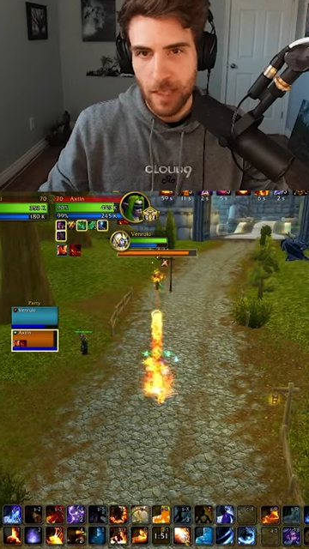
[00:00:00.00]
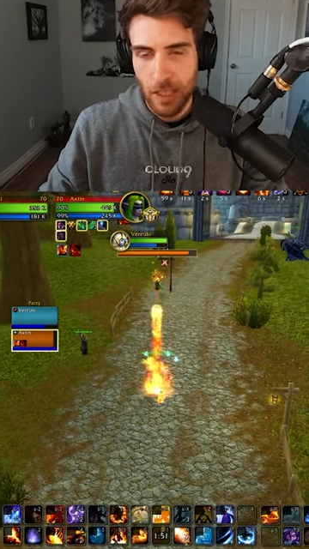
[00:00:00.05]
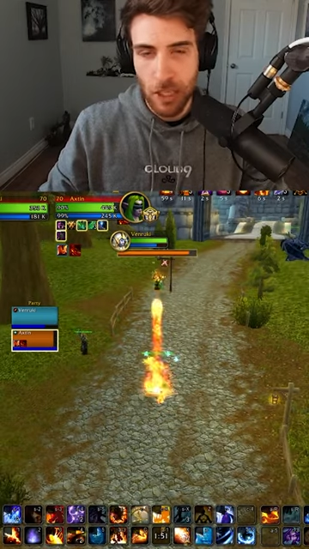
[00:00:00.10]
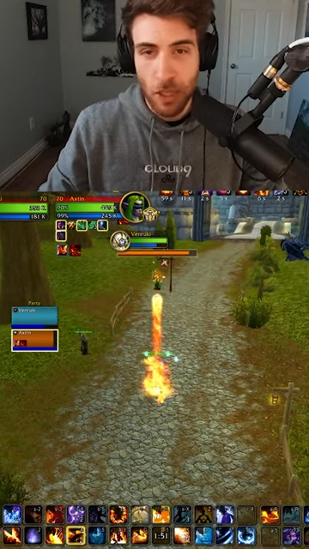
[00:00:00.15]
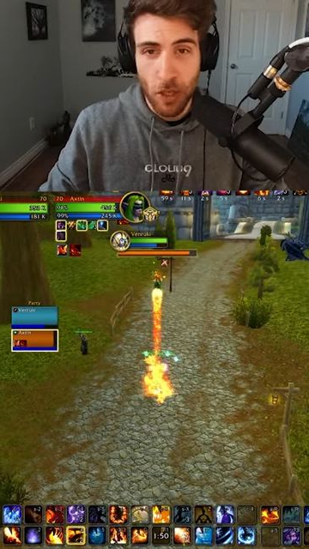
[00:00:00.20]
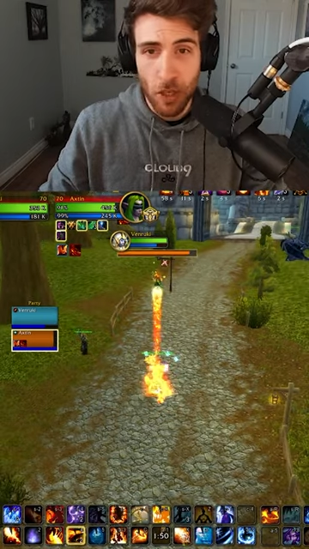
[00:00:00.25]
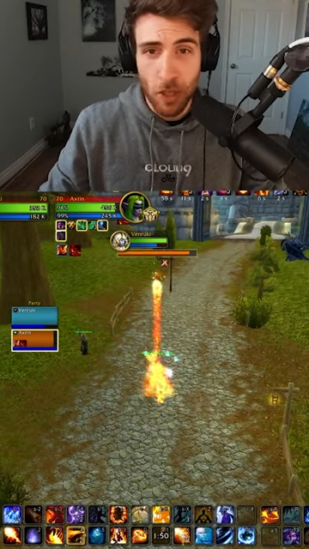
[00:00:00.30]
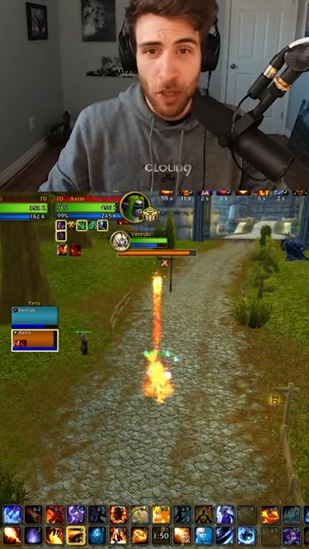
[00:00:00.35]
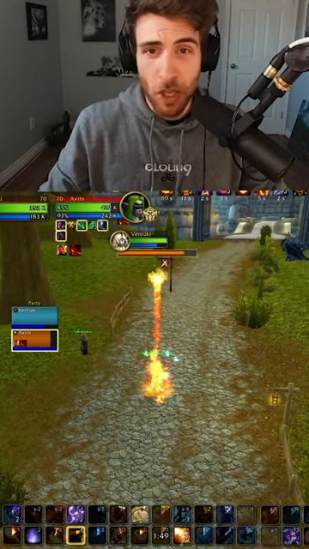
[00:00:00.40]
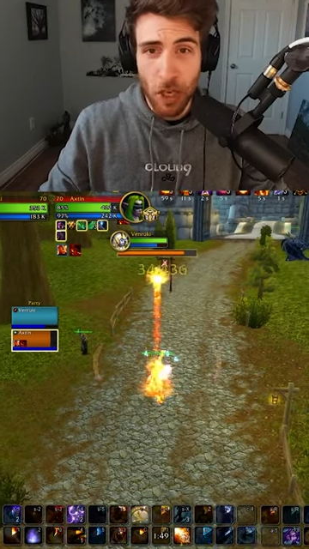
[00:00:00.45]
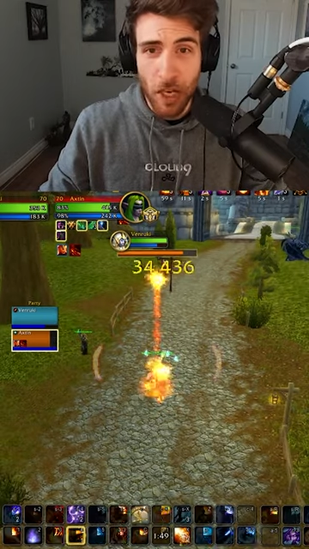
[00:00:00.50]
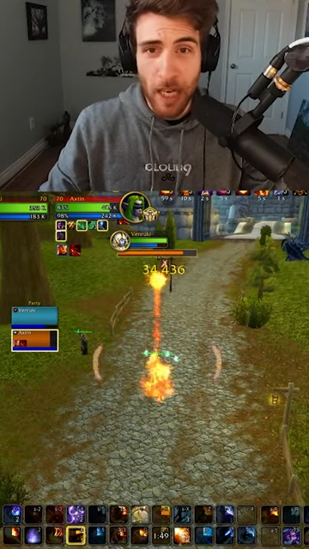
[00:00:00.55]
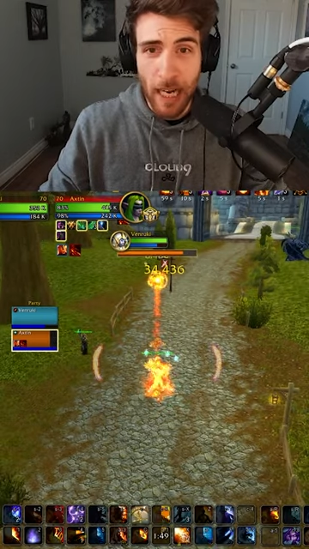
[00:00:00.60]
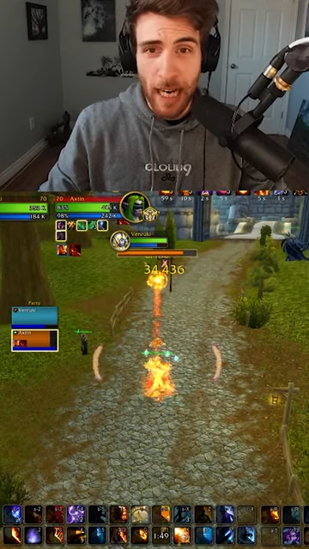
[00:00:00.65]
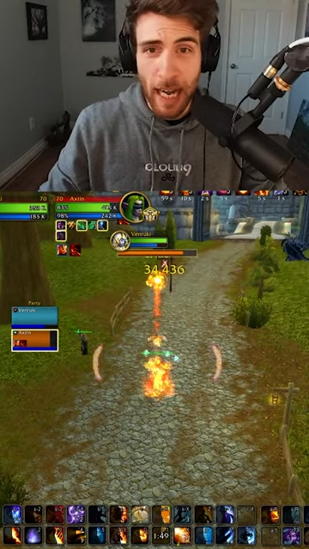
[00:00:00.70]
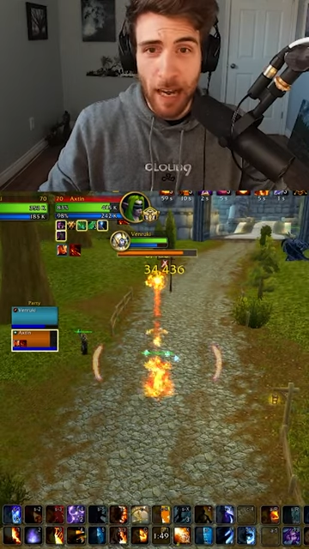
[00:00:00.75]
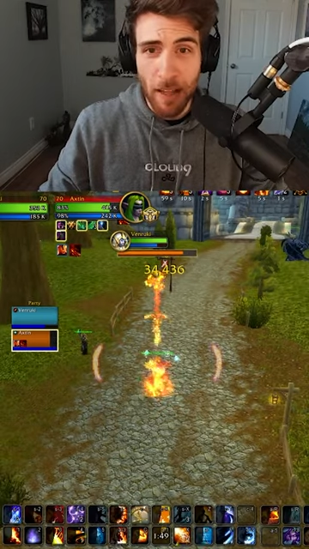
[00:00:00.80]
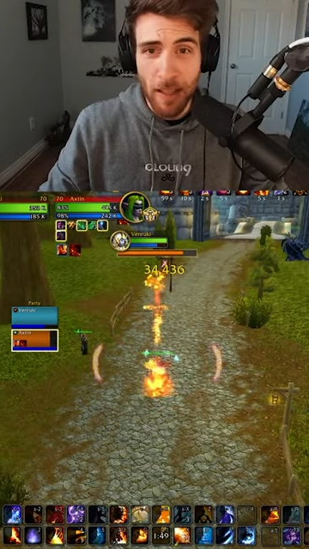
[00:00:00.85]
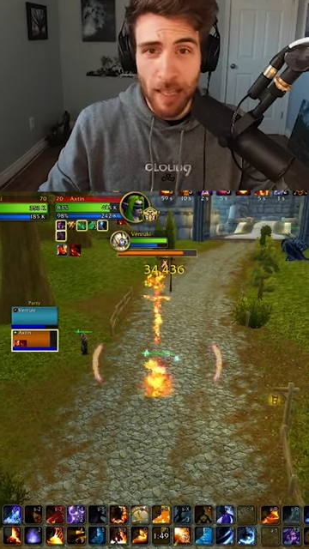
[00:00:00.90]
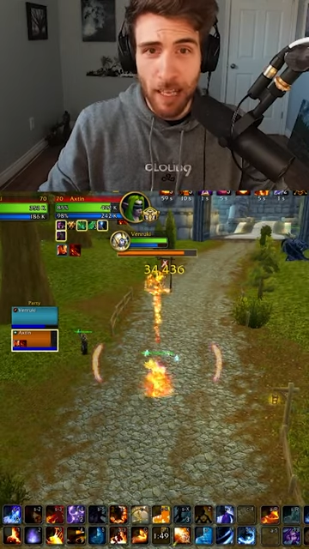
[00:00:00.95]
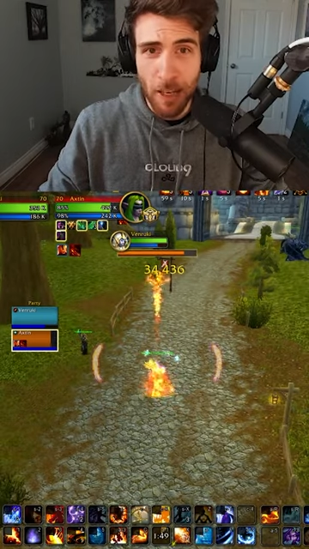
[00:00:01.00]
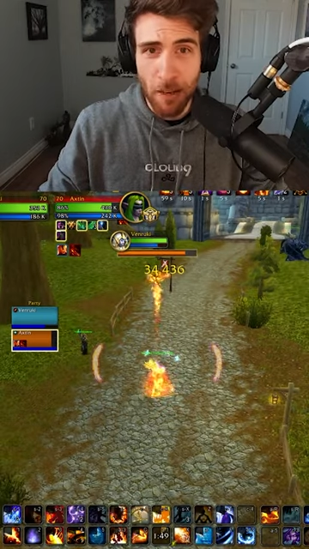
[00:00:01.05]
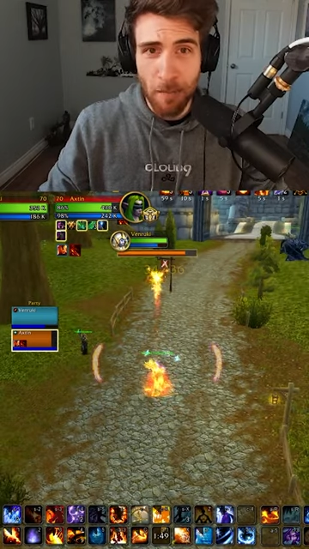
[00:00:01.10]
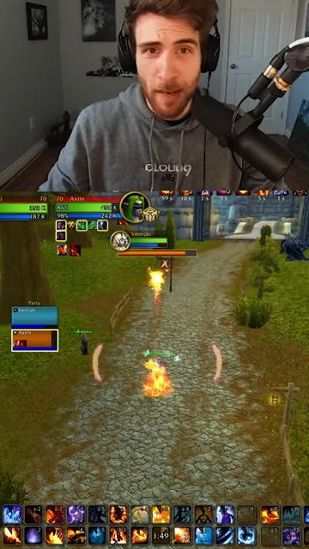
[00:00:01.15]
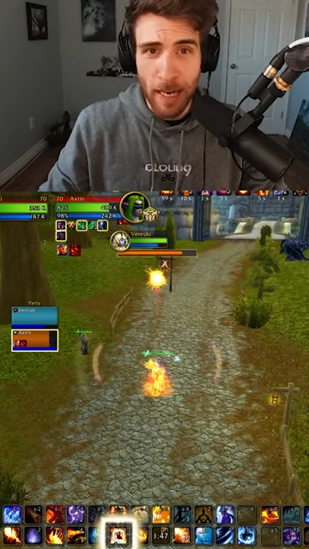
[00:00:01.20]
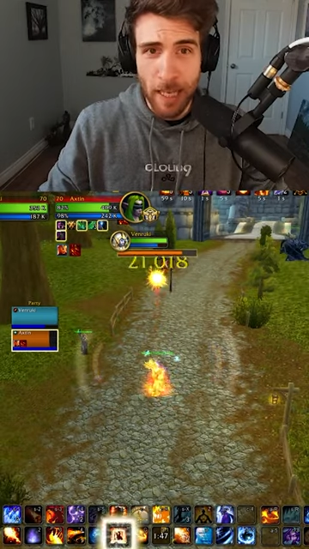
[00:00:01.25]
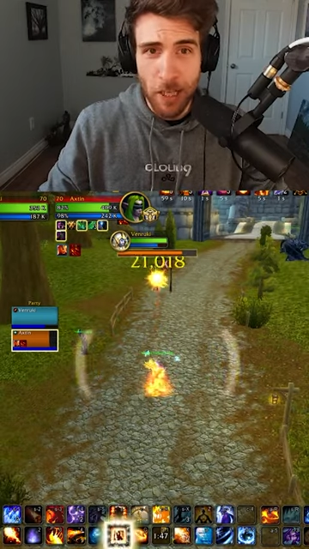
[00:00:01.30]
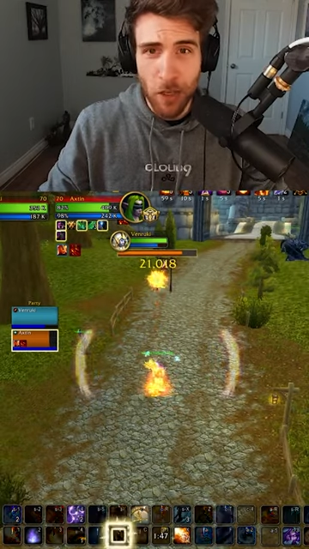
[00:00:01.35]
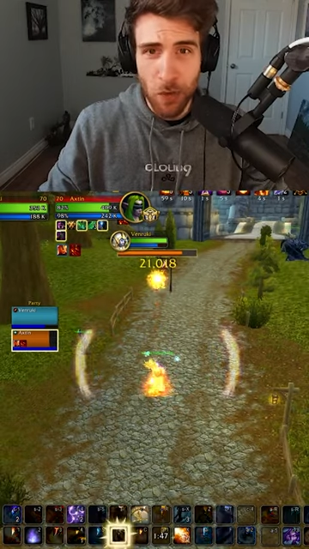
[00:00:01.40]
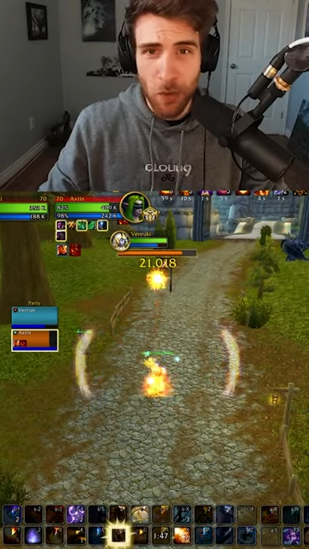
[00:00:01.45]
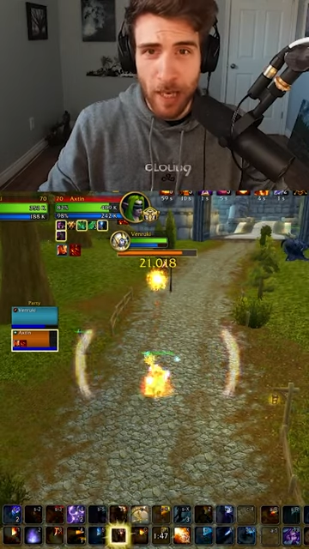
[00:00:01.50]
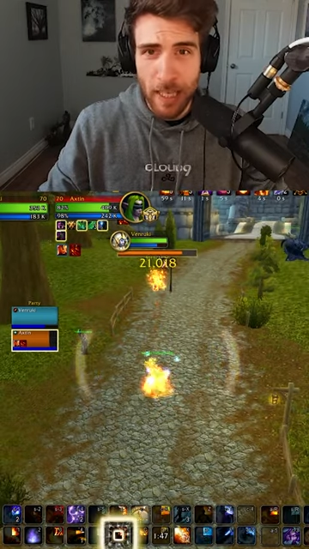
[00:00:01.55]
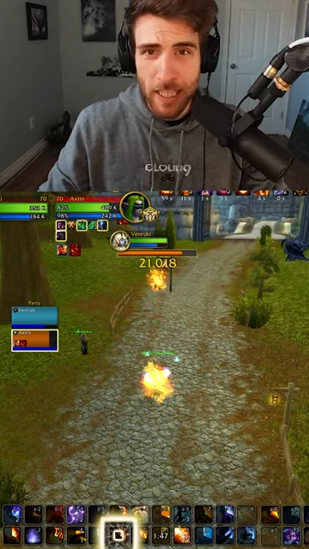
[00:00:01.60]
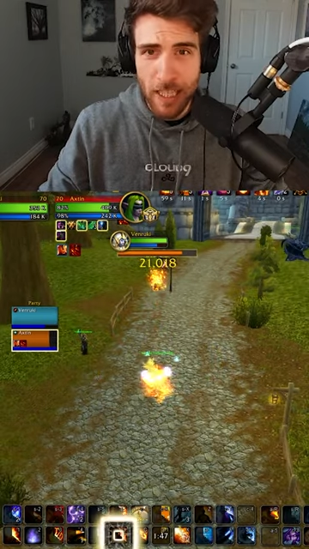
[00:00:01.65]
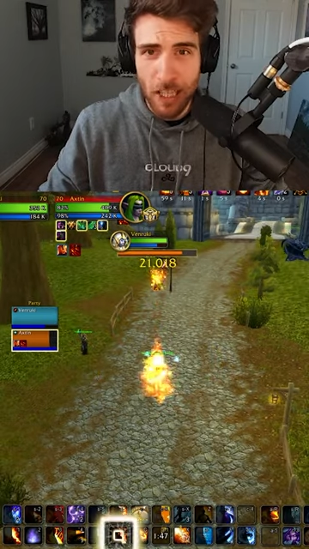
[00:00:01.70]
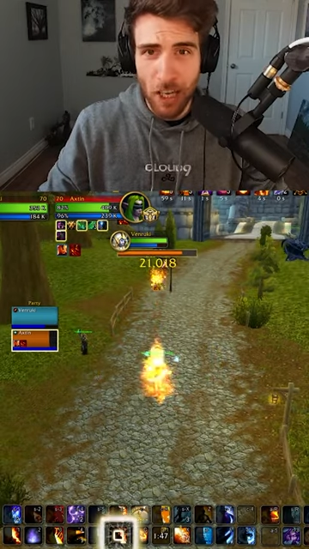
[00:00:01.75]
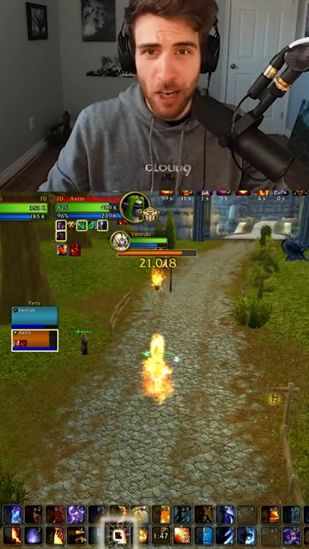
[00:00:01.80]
Dude, look at how little my crits